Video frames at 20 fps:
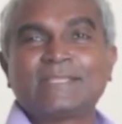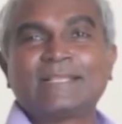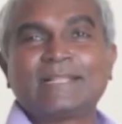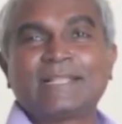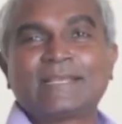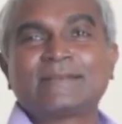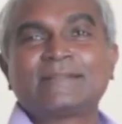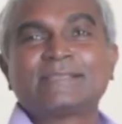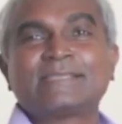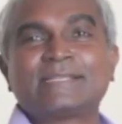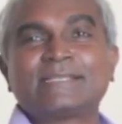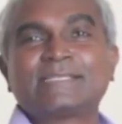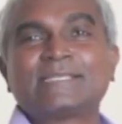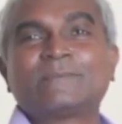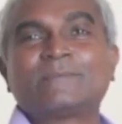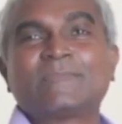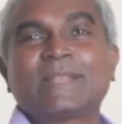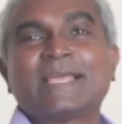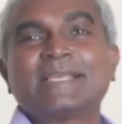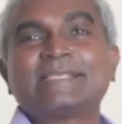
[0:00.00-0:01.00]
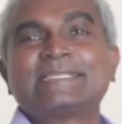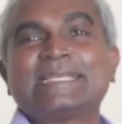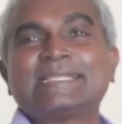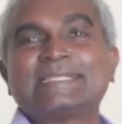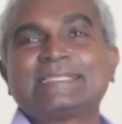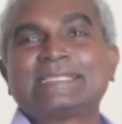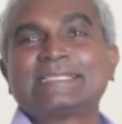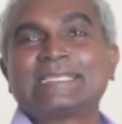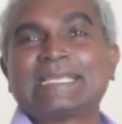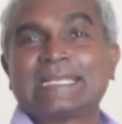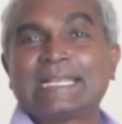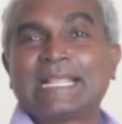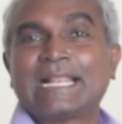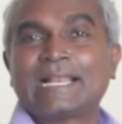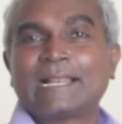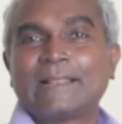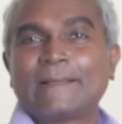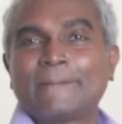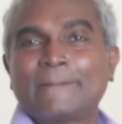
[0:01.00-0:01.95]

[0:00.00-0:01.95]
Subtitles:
the electricity supplier sends a signal,